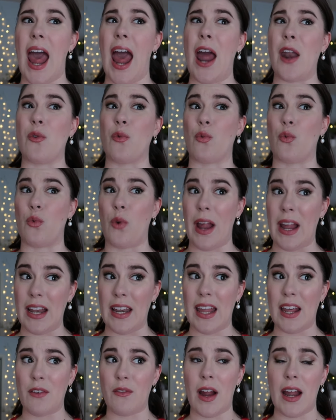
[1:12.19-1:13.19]
and
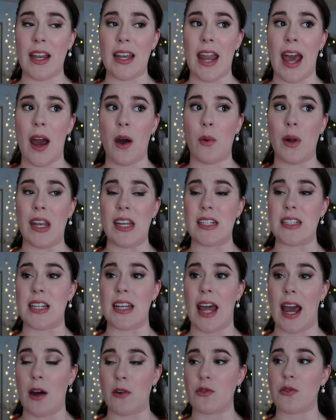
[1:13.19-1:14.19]
raining right now and it's
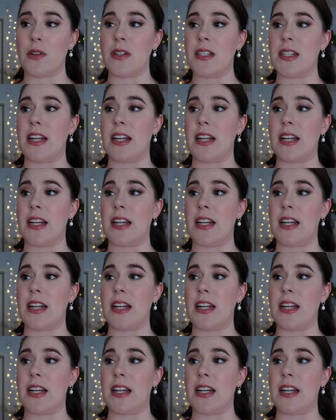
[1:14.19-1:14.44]
an outdoor